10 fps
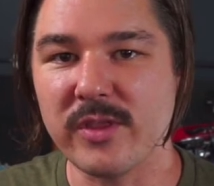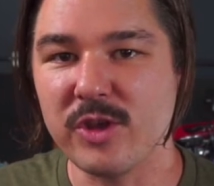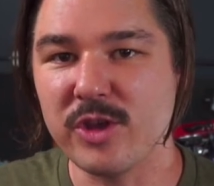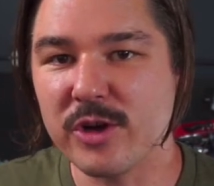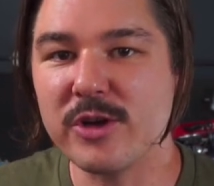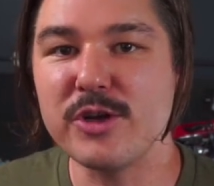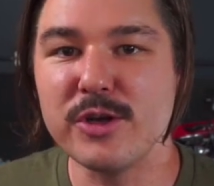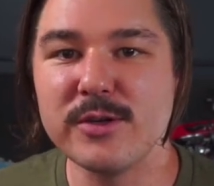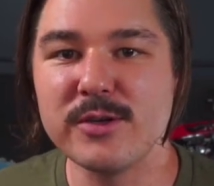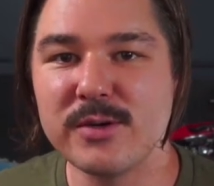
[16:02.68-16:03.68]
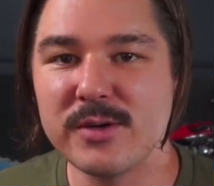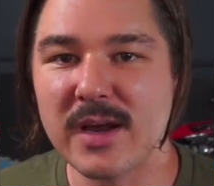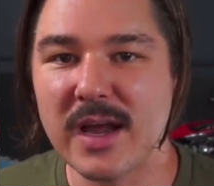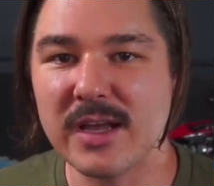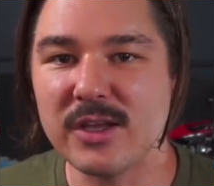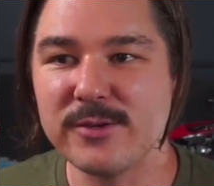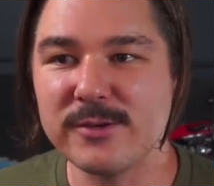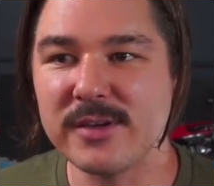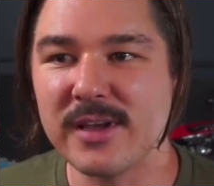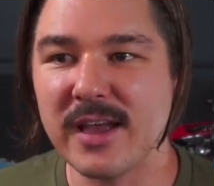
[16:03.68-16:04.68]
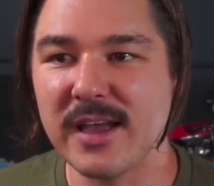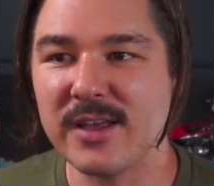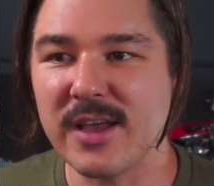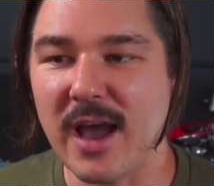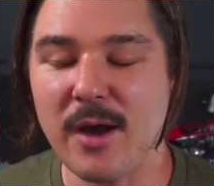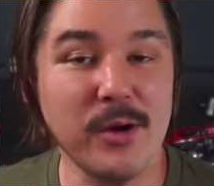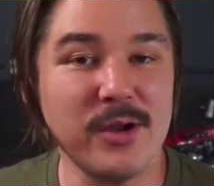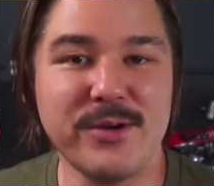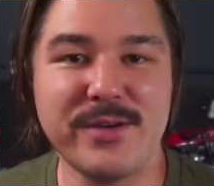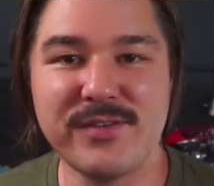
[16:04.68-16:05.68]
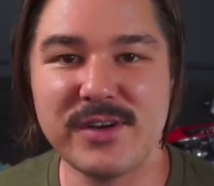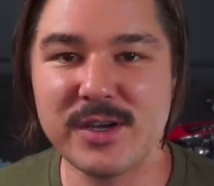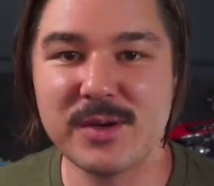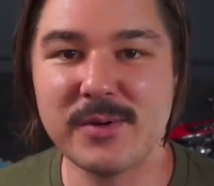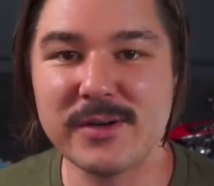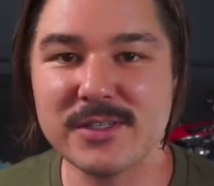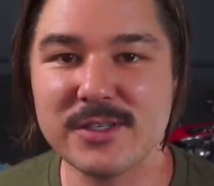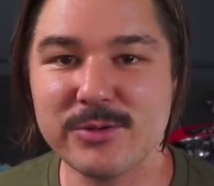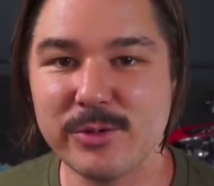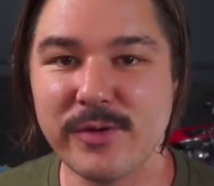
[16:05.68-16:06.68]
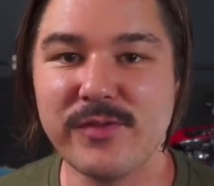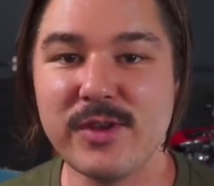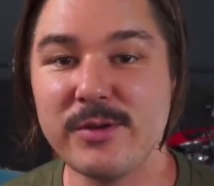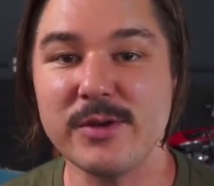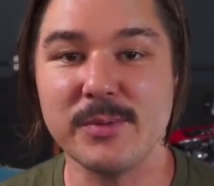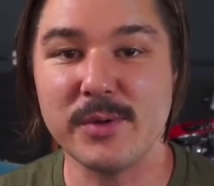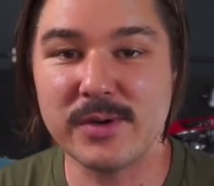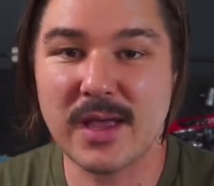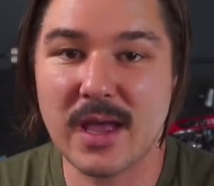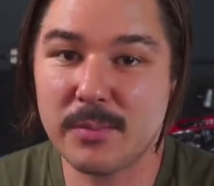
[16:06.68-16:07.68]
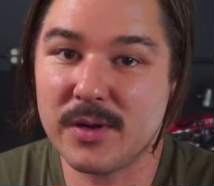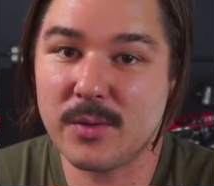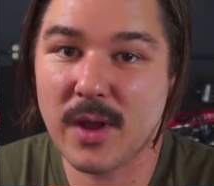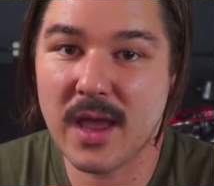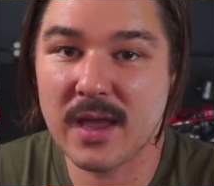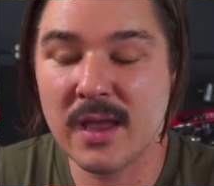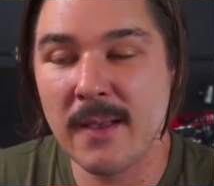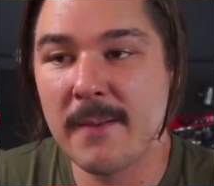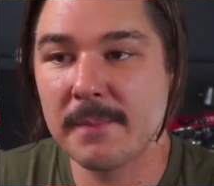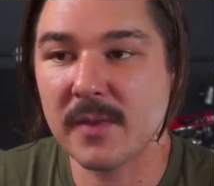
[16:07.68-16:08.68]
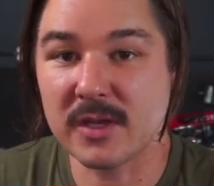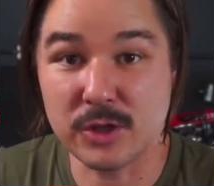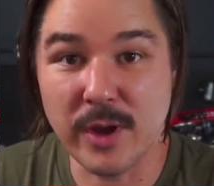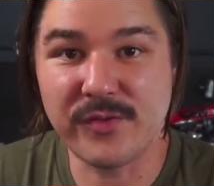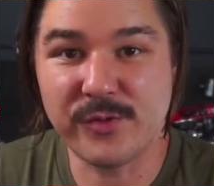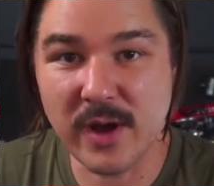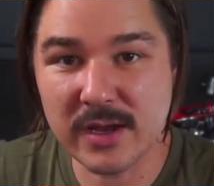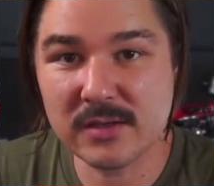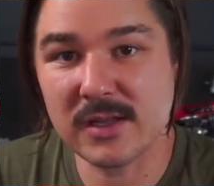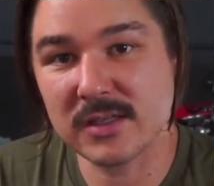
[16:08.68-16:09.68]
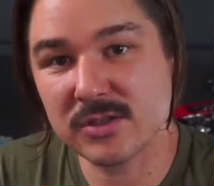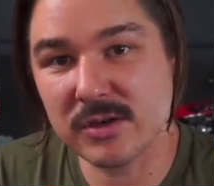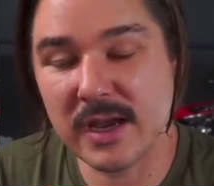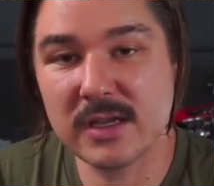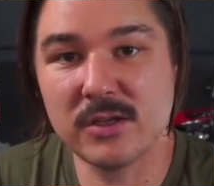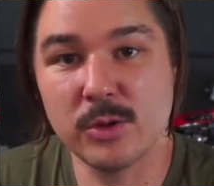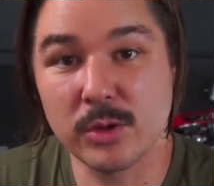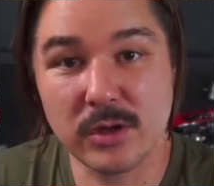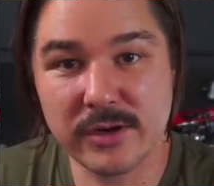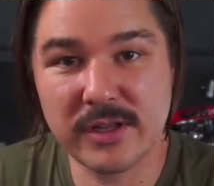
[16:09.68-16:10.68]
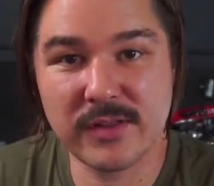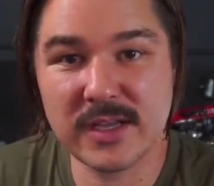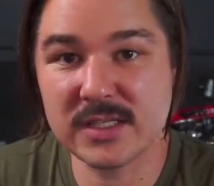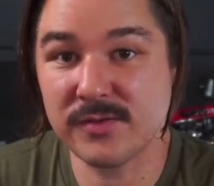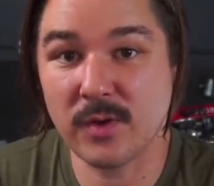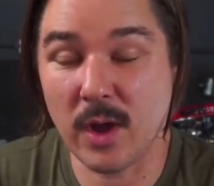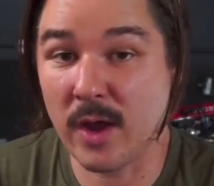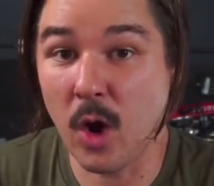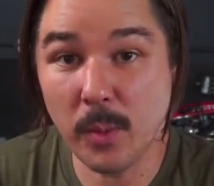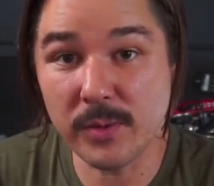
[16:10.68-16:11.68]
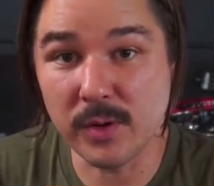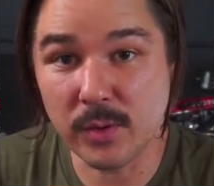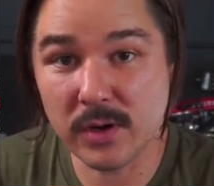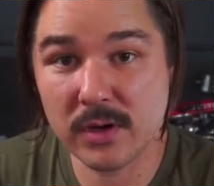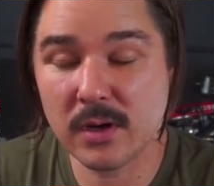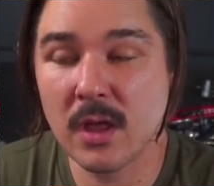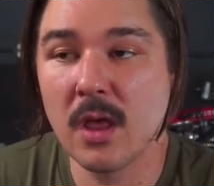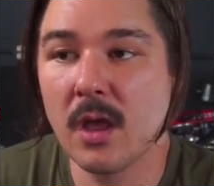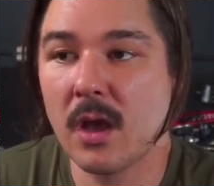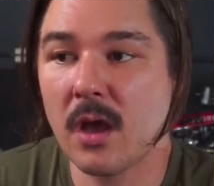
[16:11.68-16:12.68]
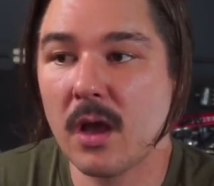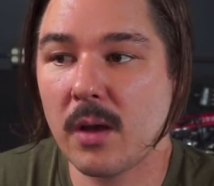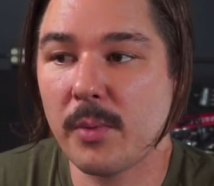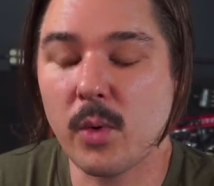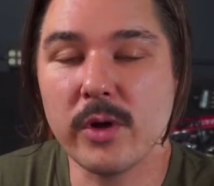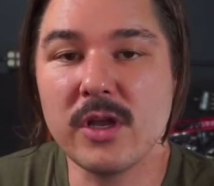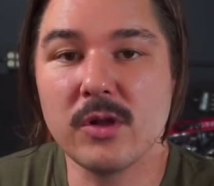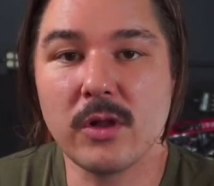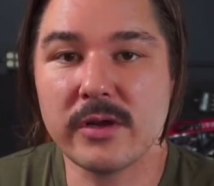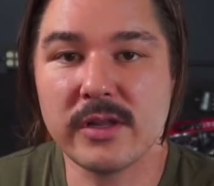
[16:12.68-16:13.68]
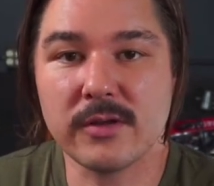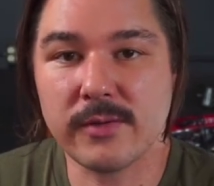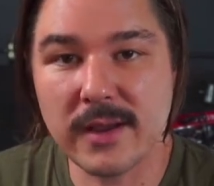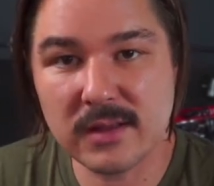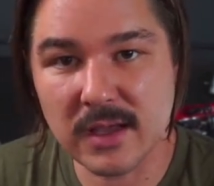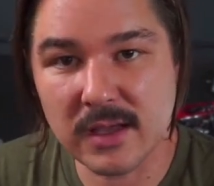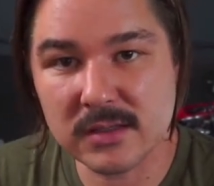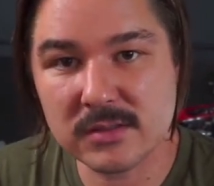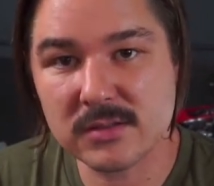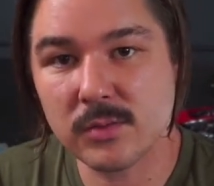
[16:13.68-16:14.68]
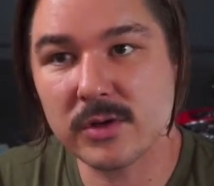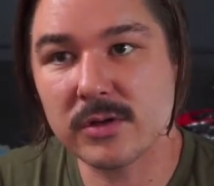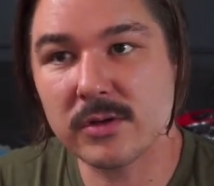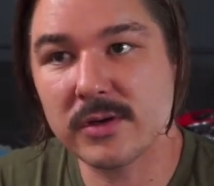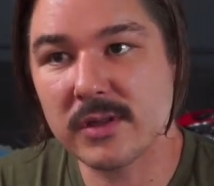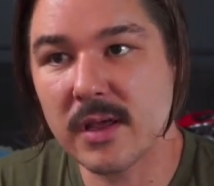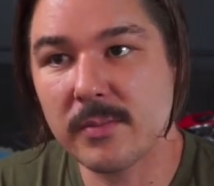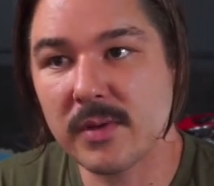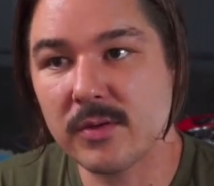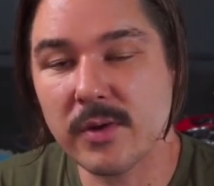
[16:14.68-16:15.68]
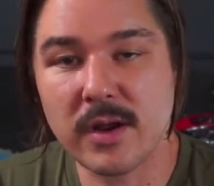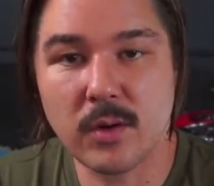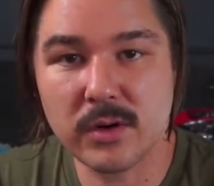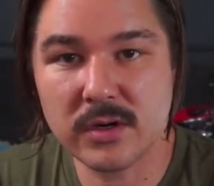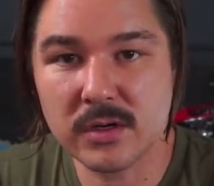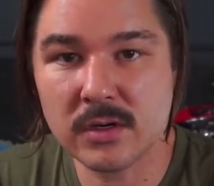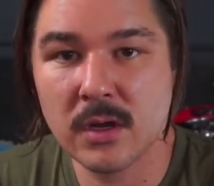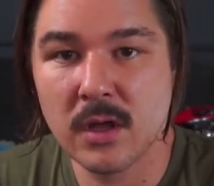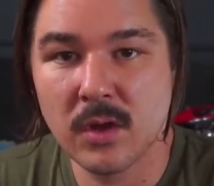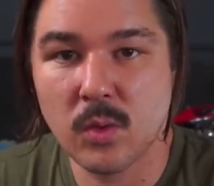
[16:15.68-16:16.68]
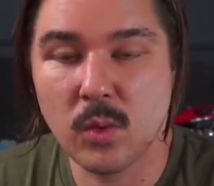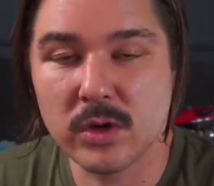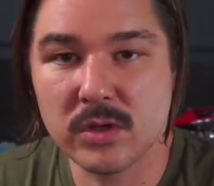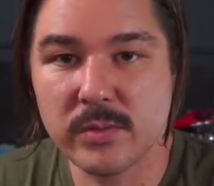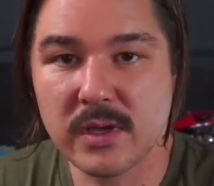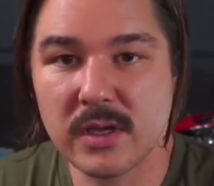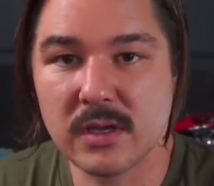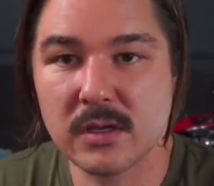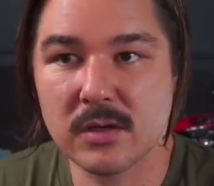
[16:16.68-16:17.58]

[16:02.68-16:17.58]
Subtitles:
you're new, how are you even a good person to review your boot camp in a way? Like, you had fun. That's great. You were learning things. I hope you were. But were you learning the right things? Were you learning them in the right order? Were you being